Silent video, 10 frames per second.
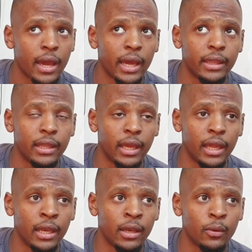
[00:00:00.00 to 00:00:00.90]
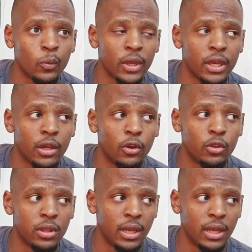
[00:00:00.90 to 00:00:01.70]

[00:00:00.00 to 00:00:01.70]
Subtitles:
and then we're gonna go to